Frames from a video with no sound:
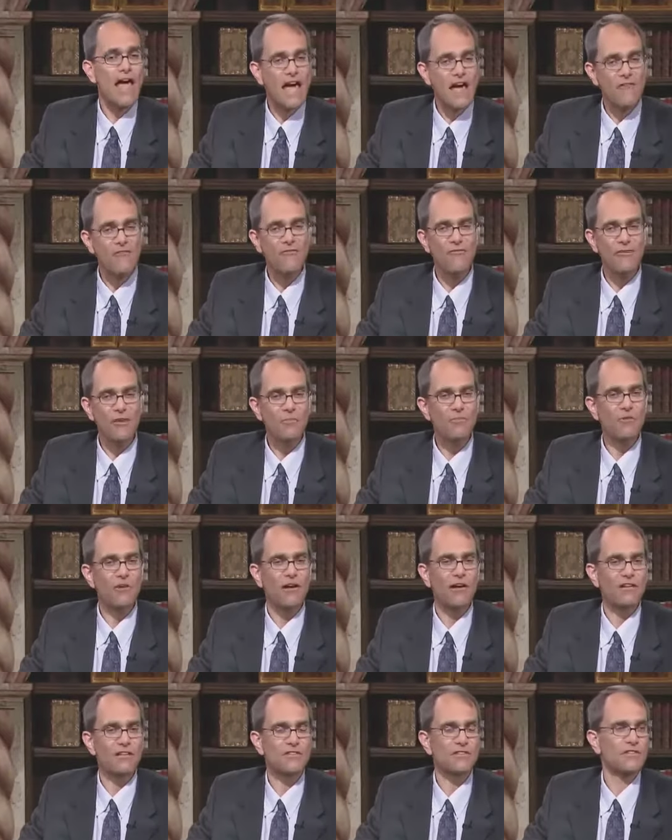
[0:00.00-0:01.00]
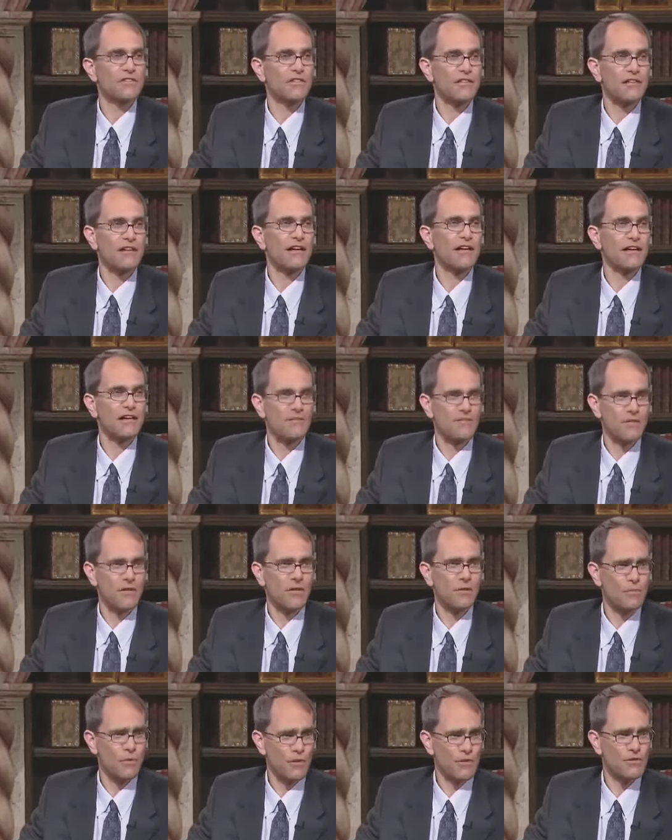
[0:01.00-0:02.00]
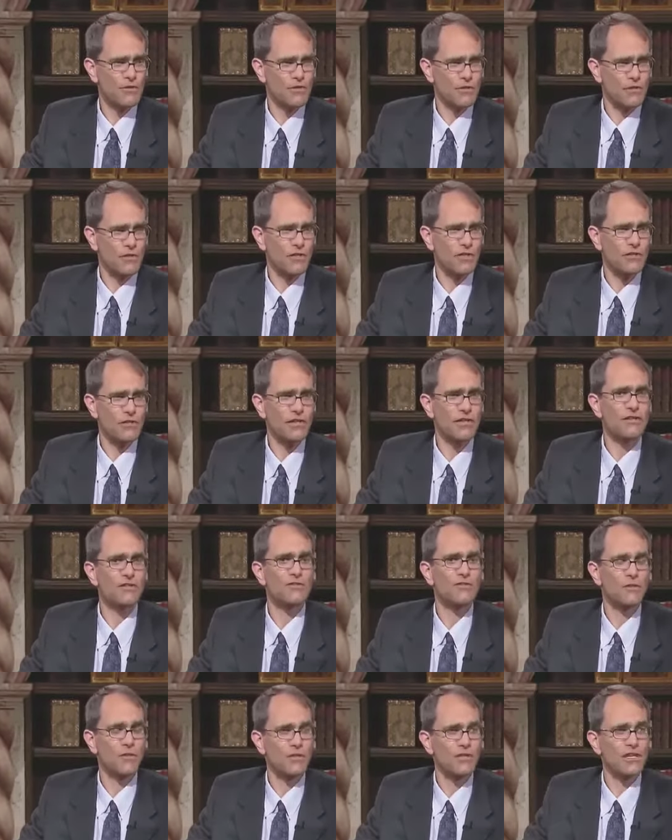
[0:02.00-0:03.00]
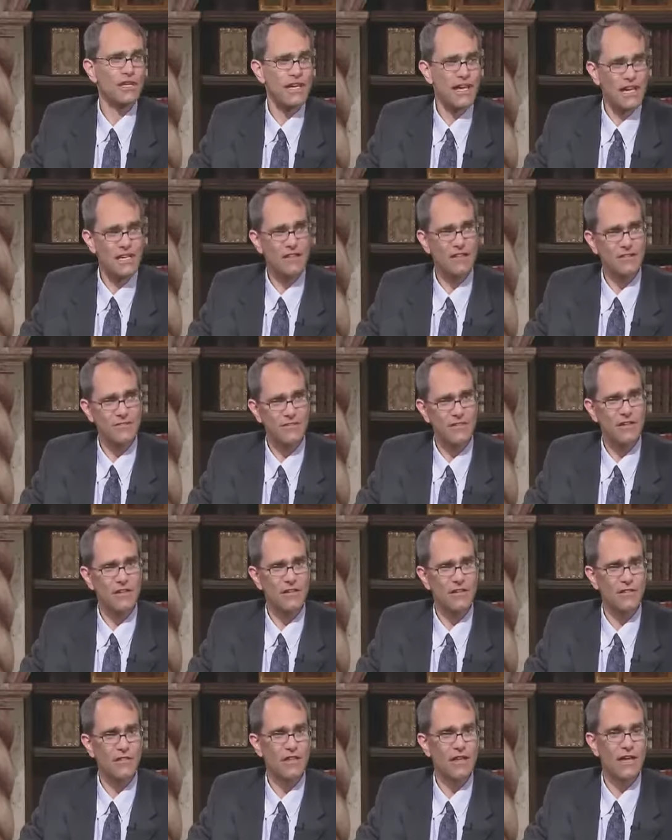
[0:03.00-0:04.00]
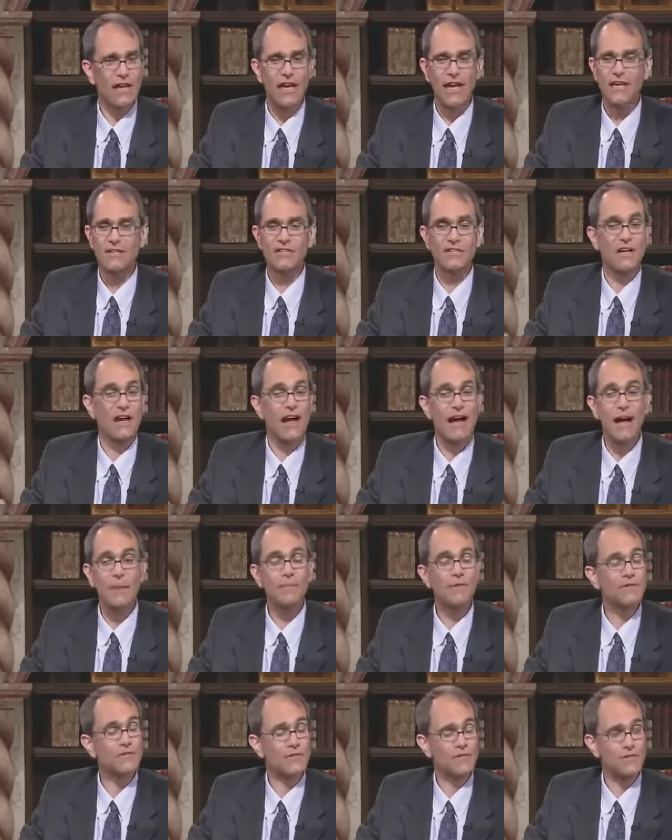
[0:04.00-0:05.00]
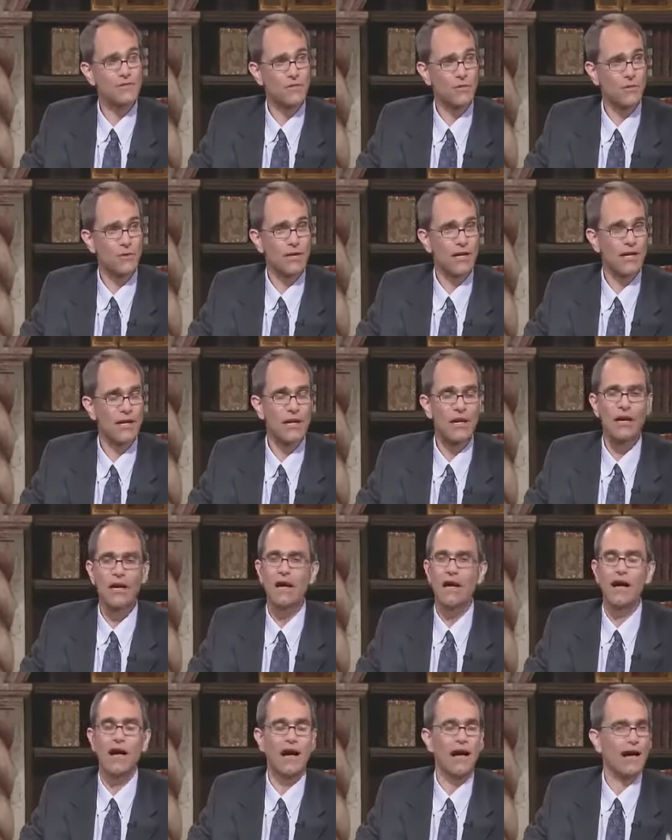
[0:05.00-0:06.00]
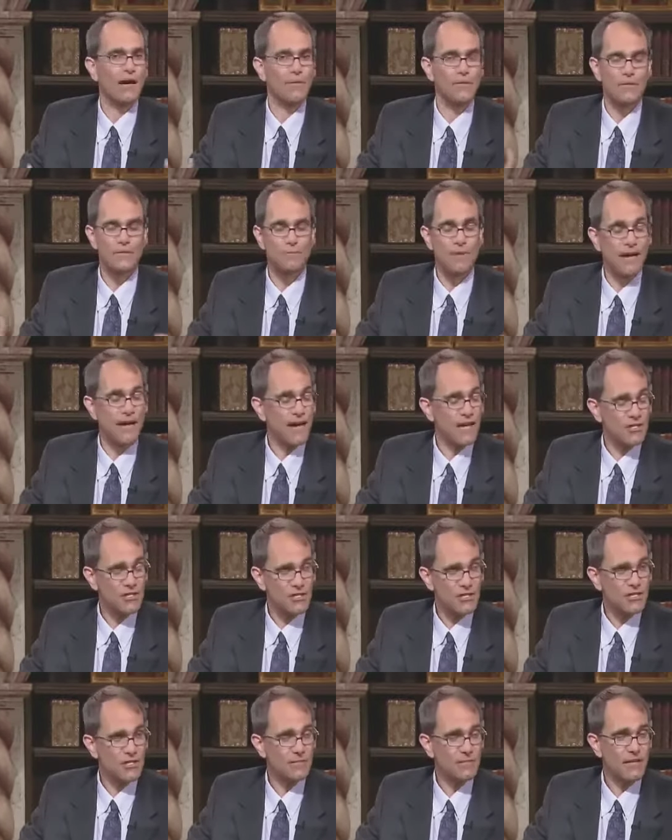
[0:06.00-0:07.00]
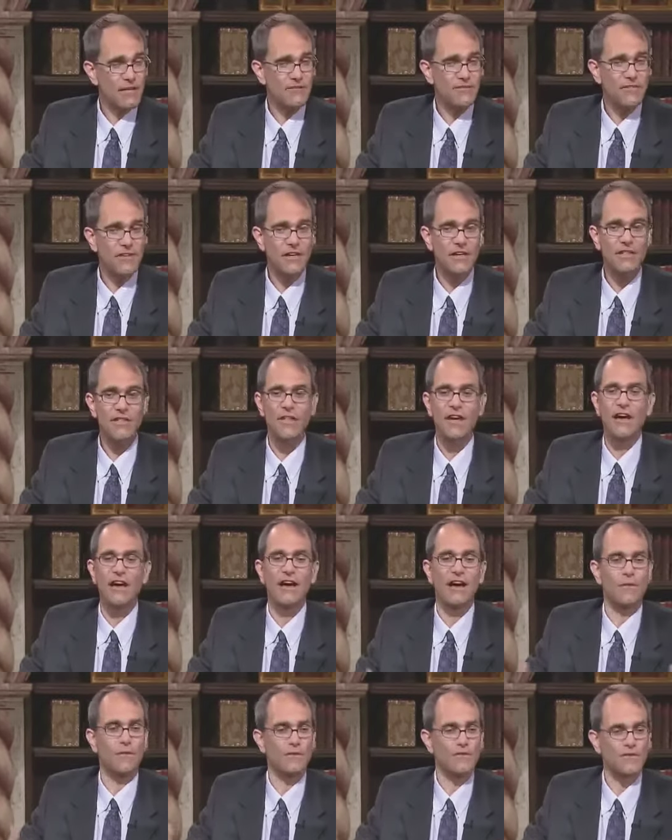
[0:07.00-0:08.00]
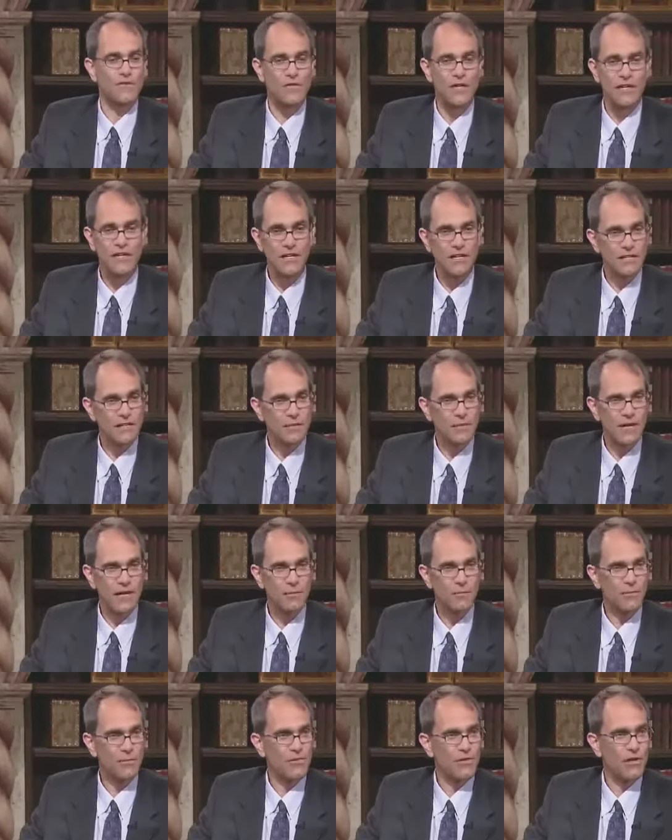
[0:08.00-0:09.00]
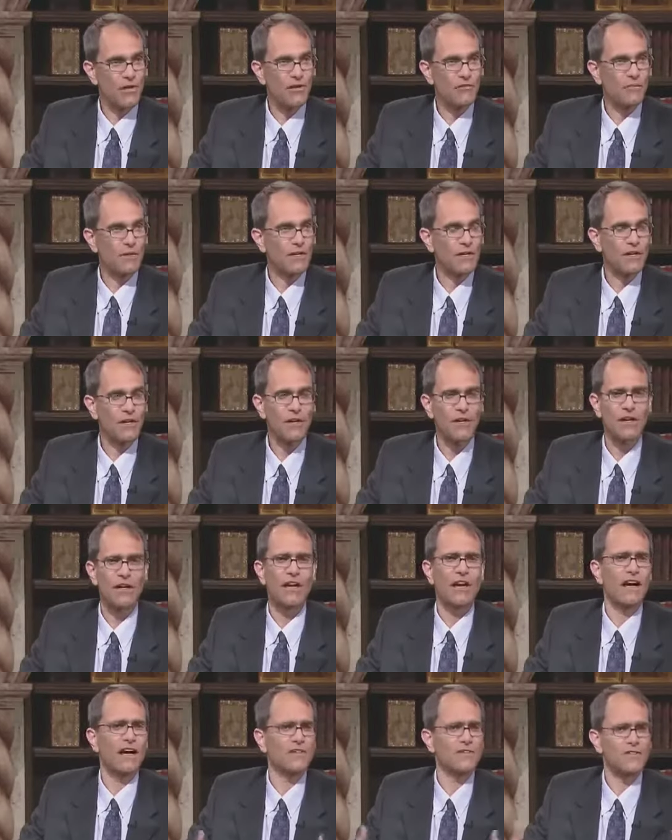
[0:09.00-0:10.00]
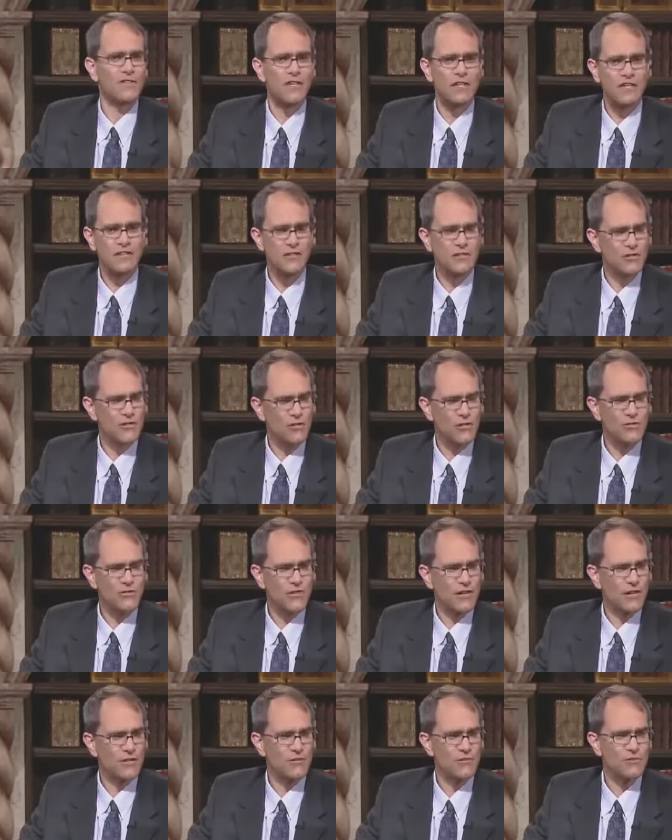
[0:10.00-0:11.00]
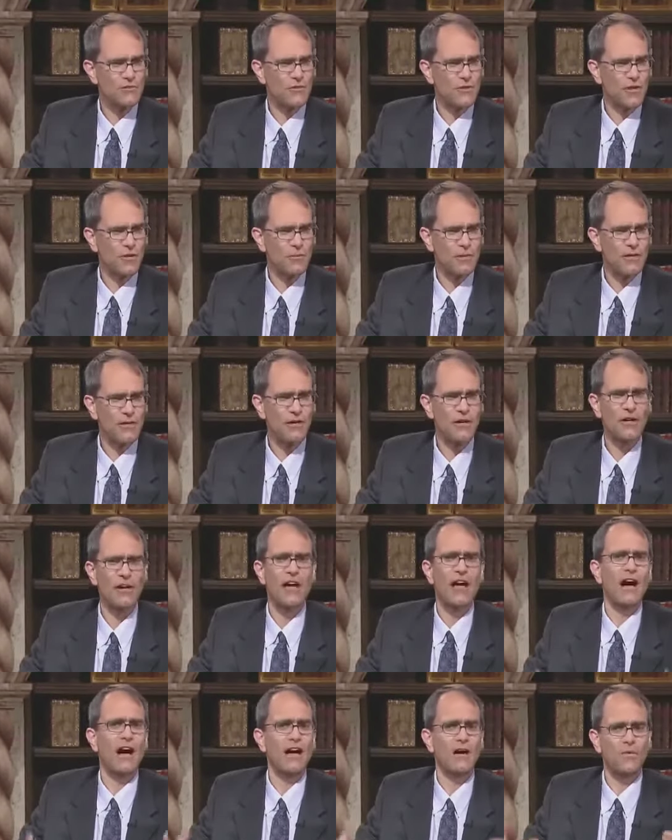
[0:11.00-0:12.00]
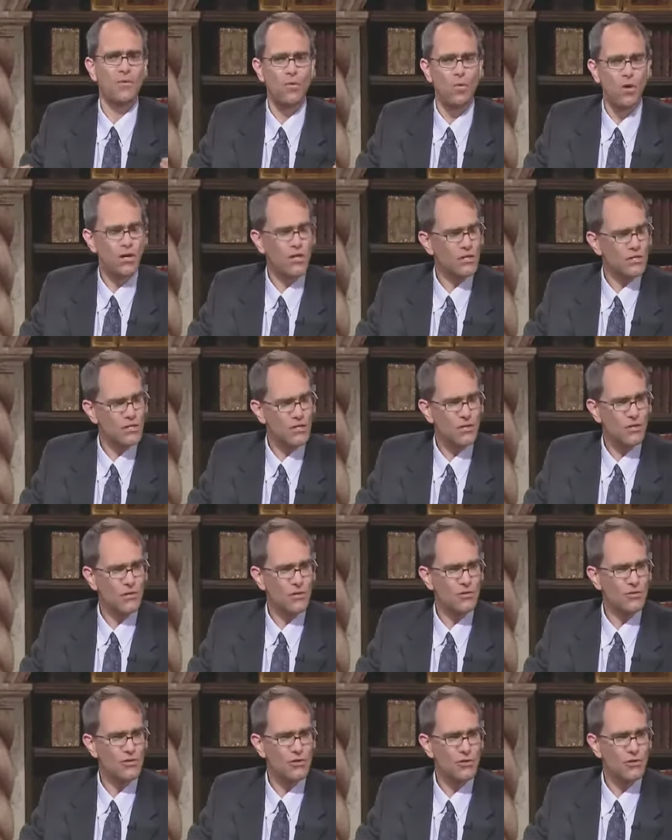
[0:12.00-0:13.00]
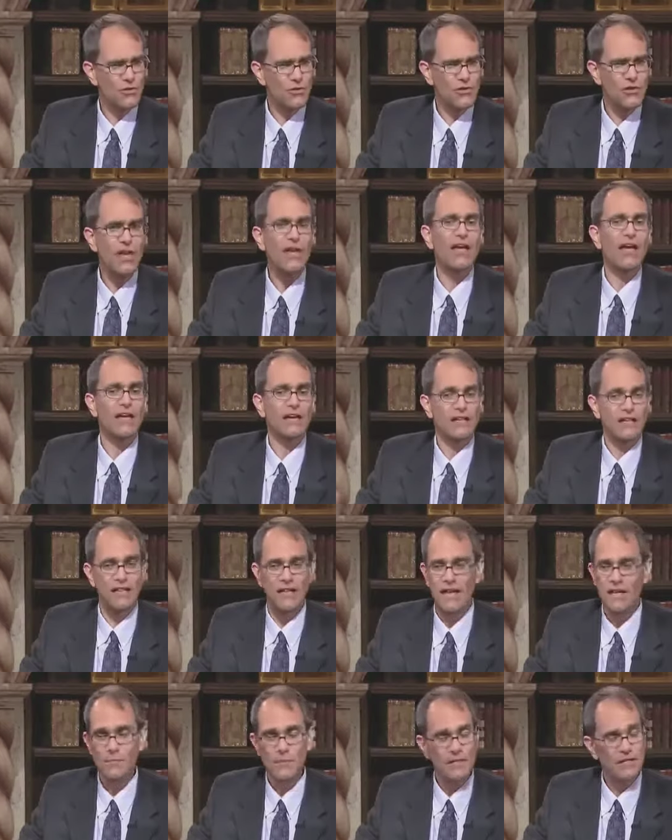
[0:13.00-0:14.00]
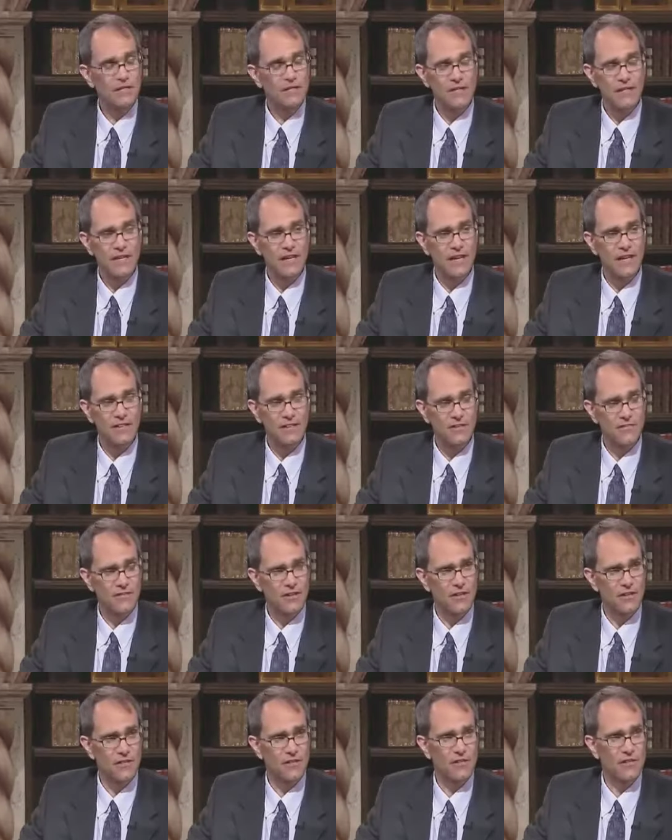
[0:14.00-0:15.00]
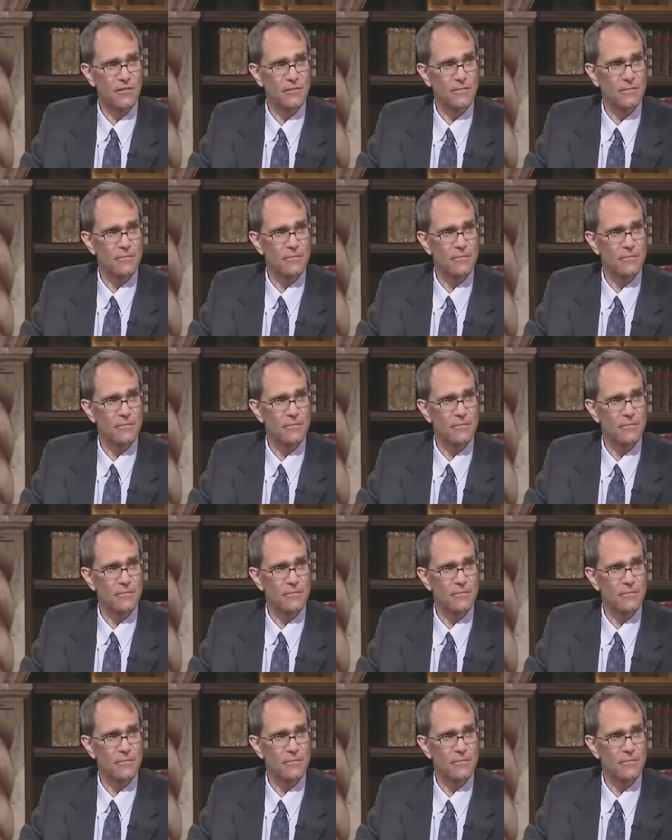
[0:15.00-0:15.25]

Every Protestant that I have known personally that has joined the Catholic faith has the opposite story. "I was passionate in my faith. I was studying the Bible with all of my heart. I studied the church fathers with all my heart. I wanted to know truth, and it led me to the Catholic faith."